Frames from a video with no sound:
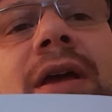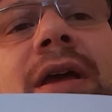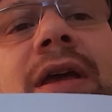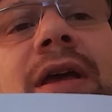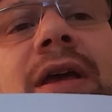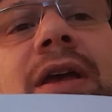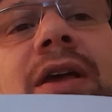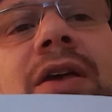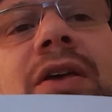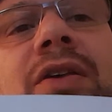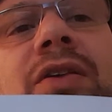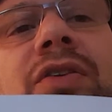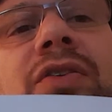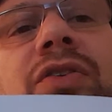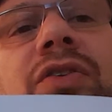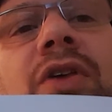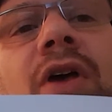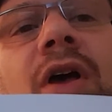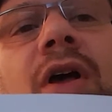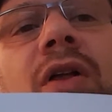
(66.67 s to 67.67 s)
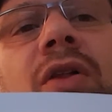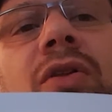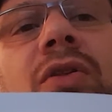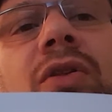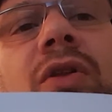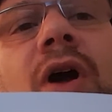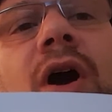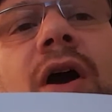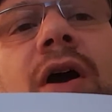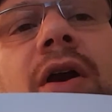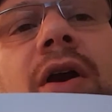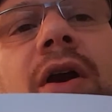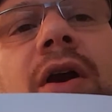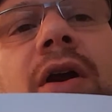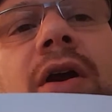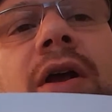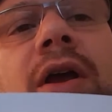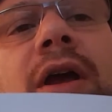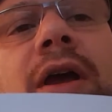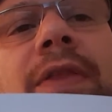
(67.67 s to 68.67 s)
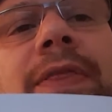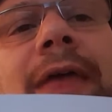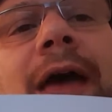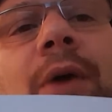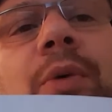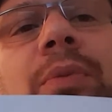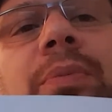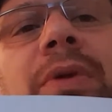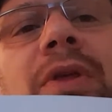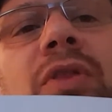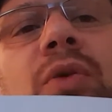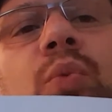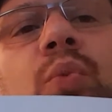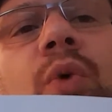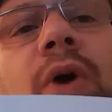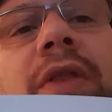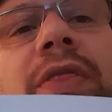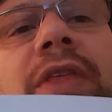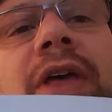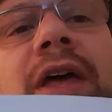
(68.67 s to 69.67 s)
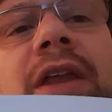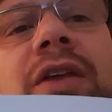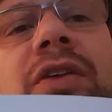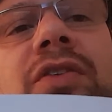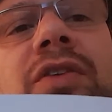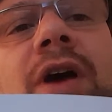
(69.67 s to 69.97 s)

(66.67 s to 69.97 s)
is longer, and that would be the one that is